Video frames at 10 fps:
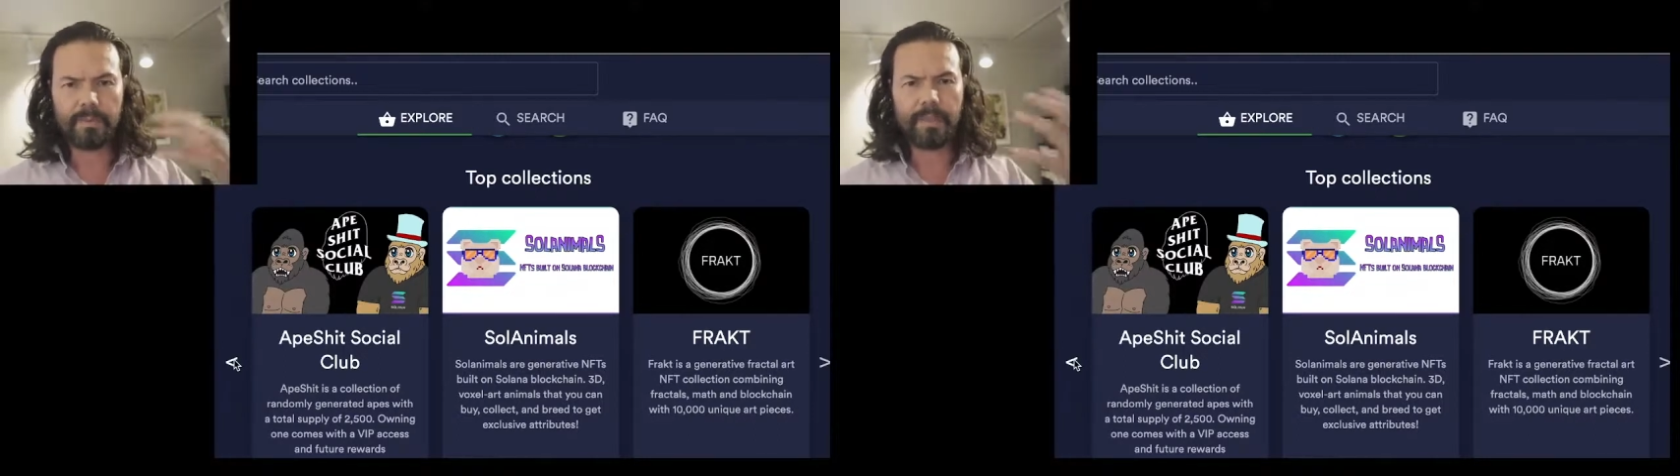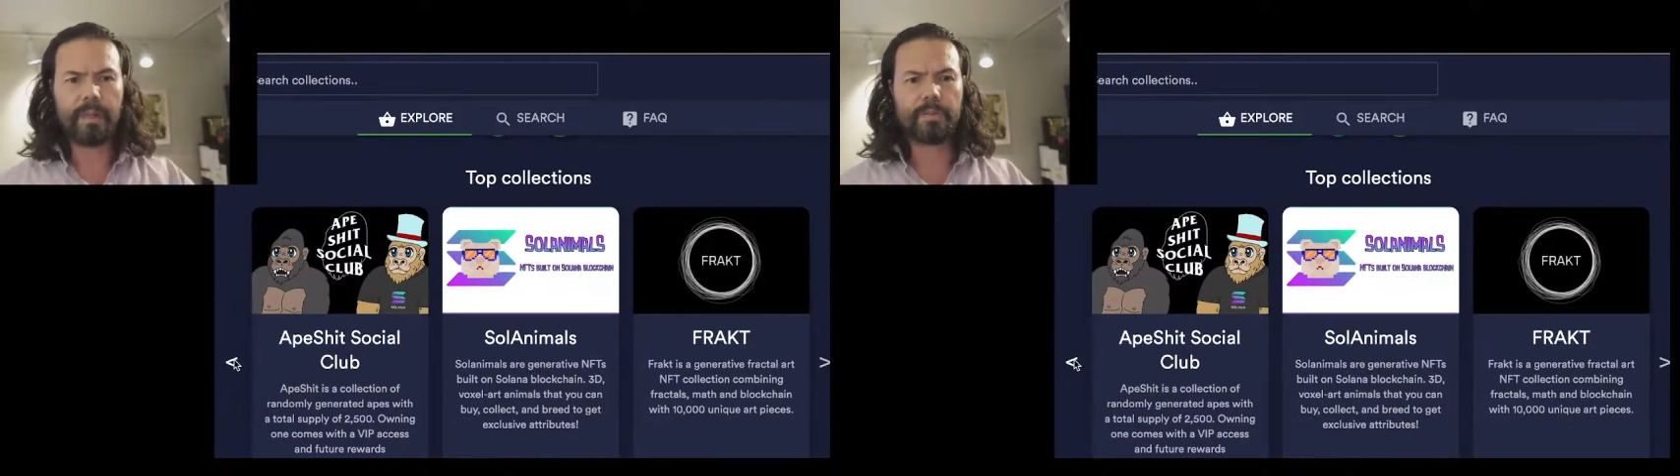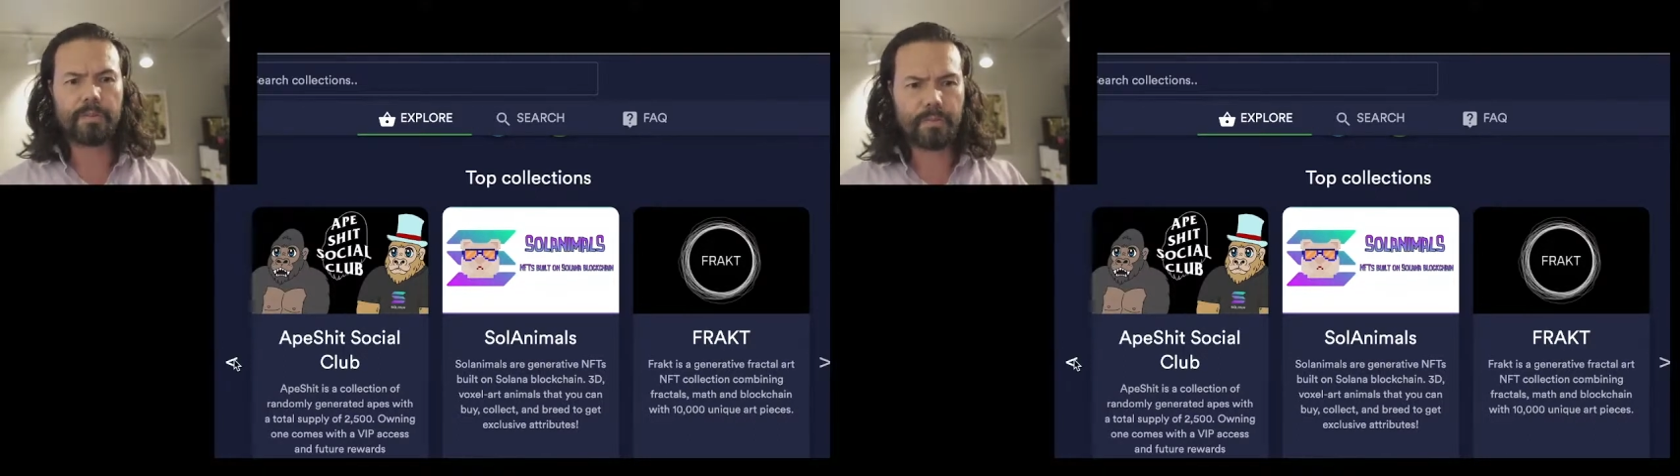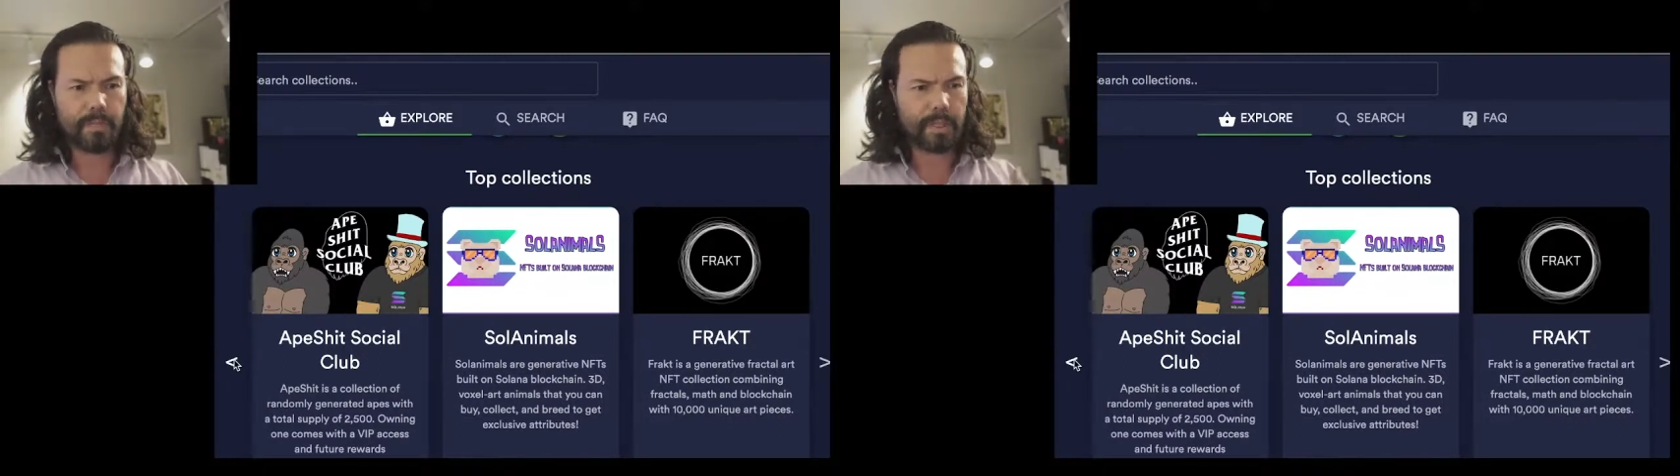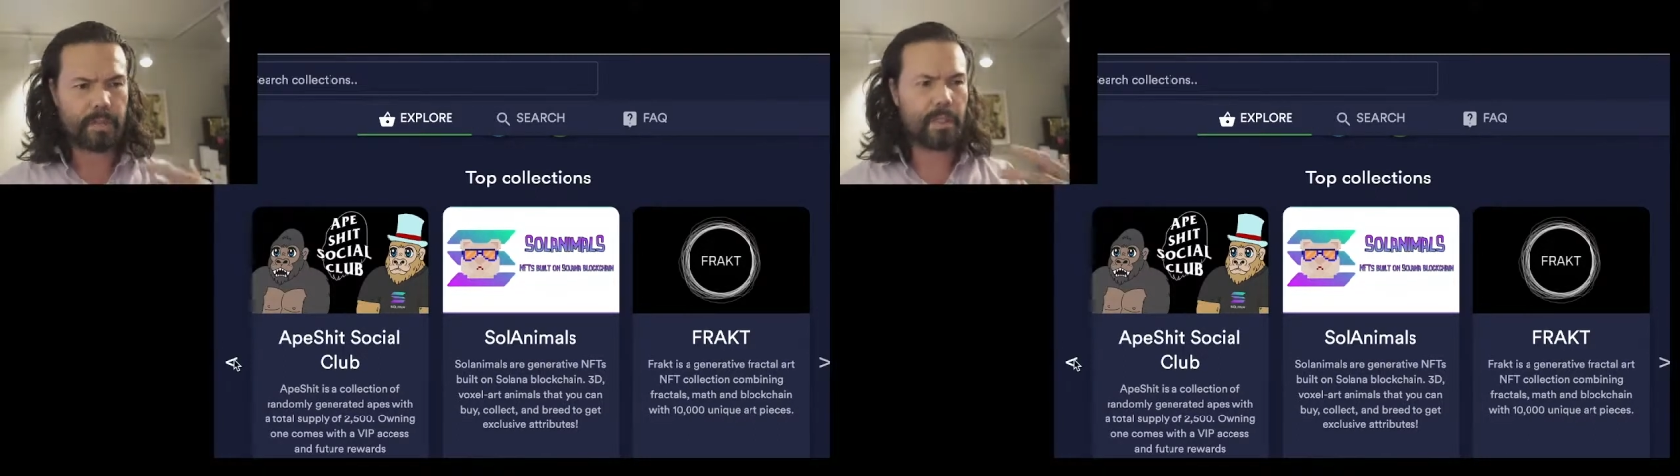of dollars of
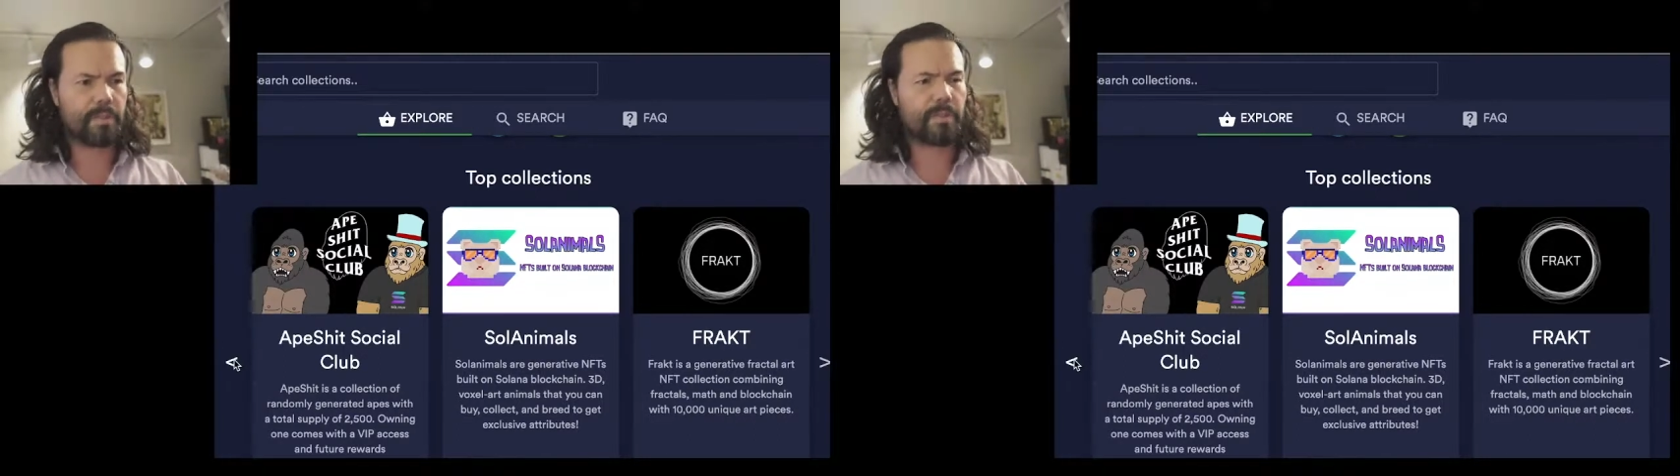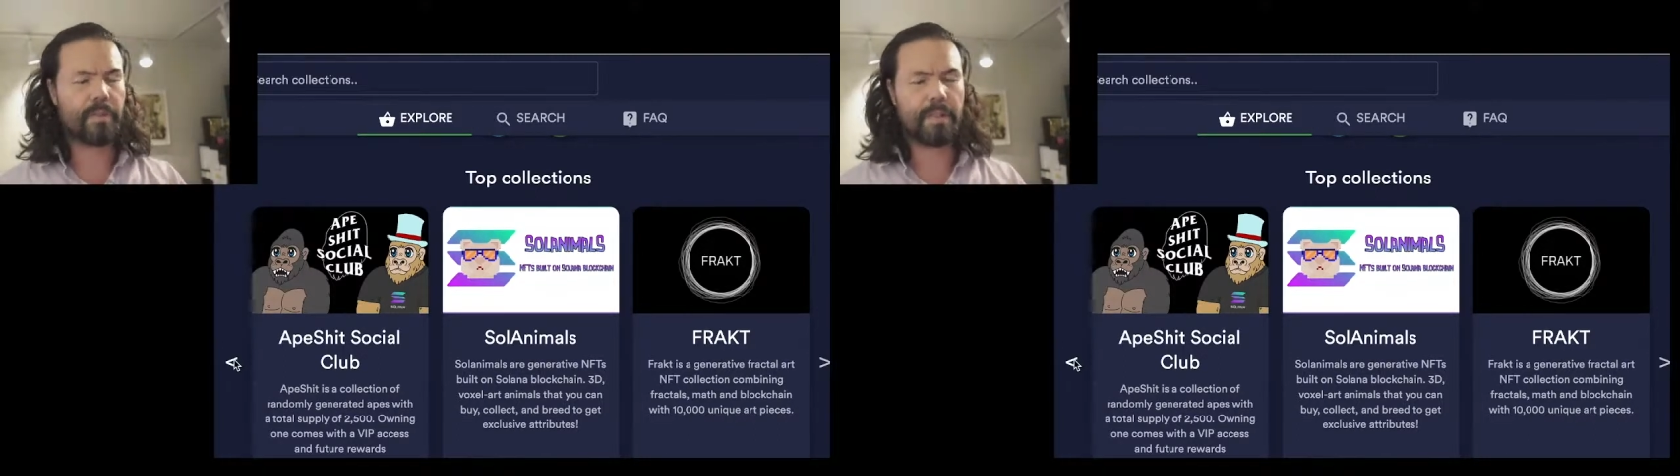transactions already.